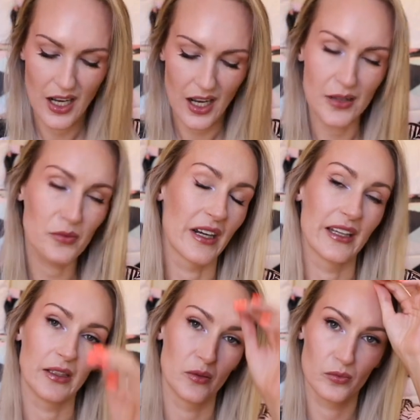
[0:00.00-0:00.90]
I
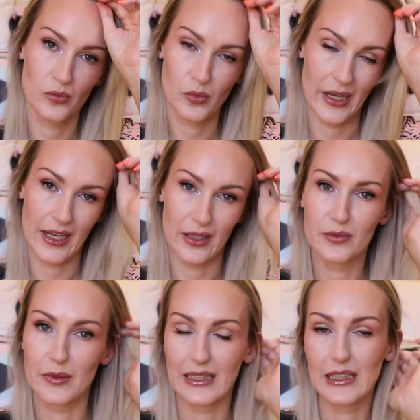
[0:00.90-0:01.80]
rarely wear
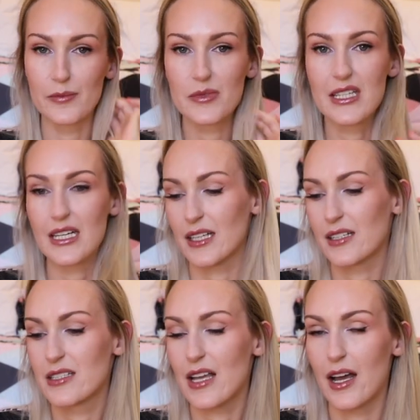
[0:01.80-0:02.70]
red
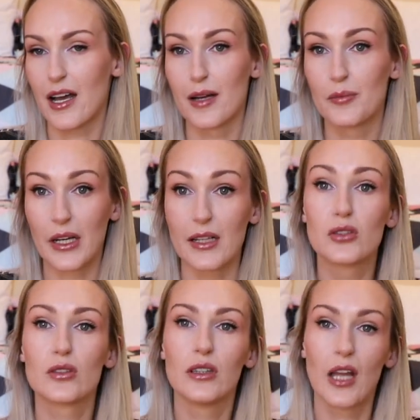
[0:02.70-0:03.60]
lipsticks, uh, but I
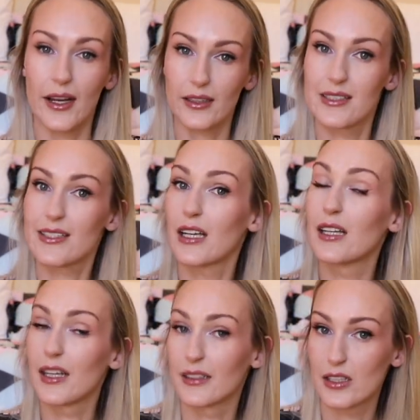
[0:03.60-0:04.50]
do like this
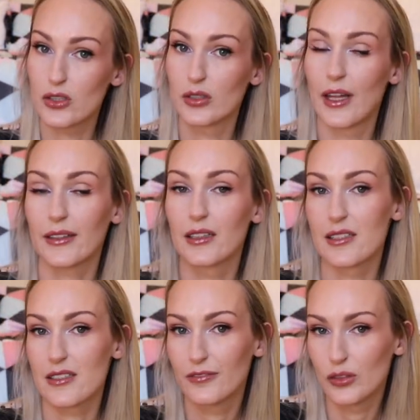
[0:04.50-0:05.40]
color and I do like
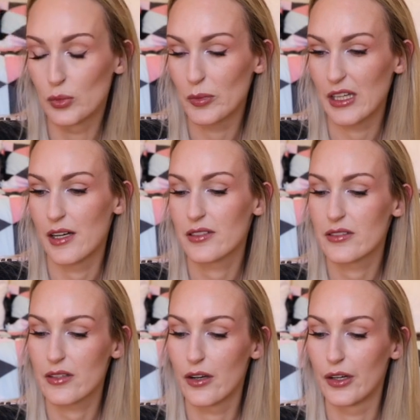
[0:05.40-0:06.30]
this formula,
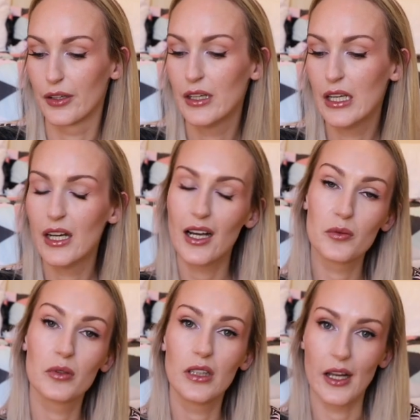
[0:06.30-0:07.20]
so I
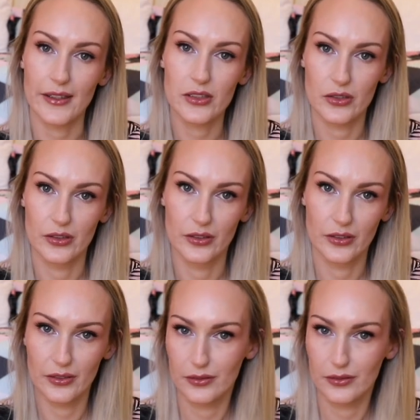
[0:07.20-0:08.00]
would like to